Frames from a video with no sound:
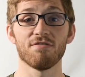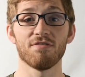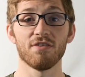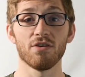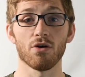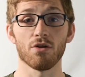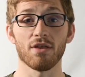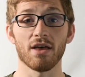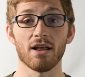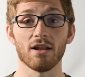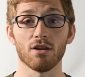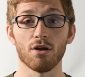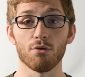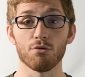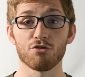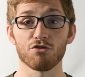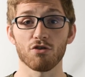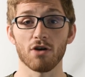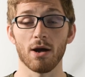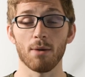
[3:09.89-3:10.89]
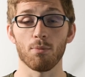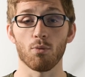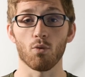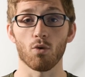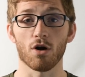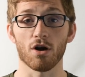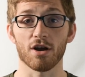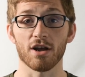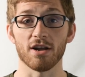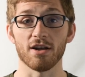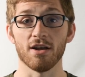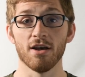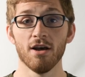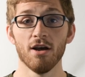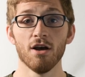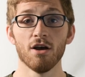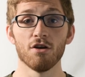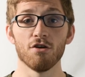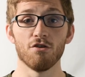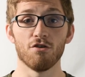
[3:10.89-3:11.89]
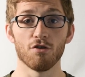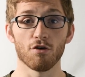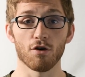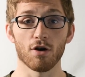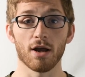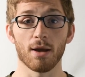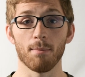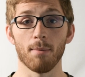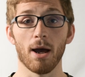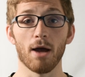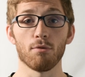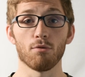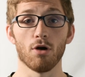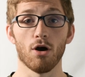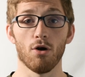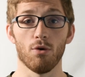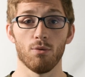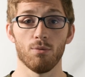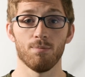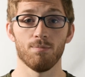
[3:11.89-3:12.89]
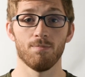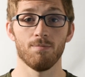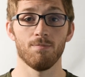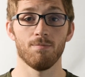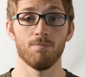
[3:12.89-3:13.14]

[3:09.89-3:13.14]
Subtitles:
feel that low trap working during my row.